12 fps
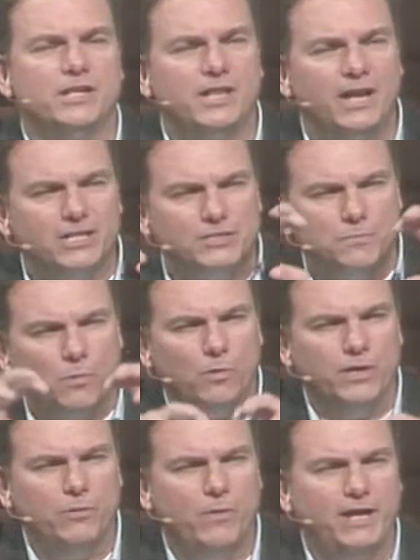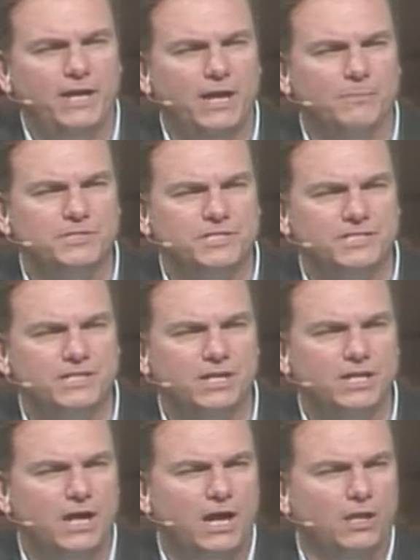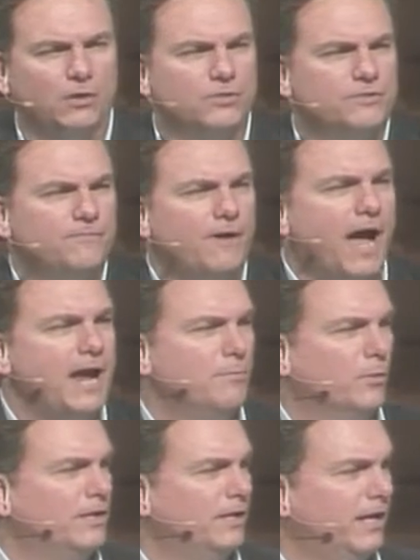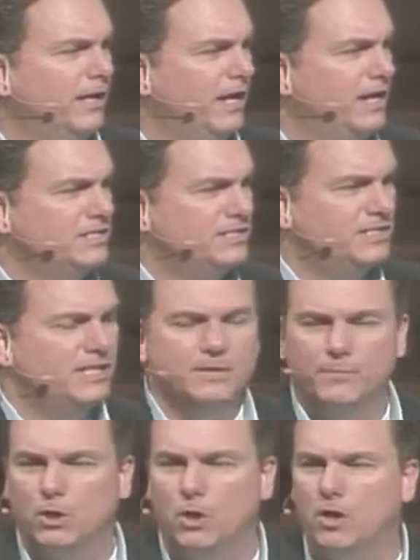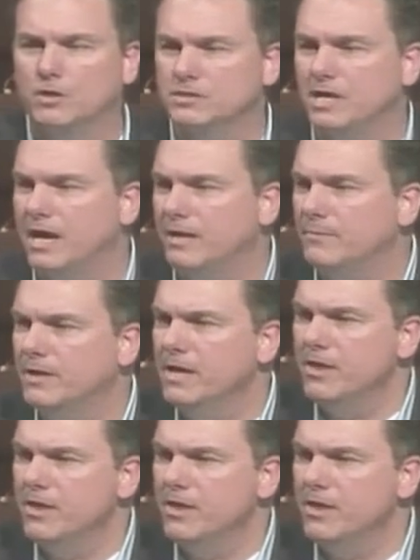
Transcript: and the next morning waking up to see the colors vibrant like I hadn't seen them in a long time.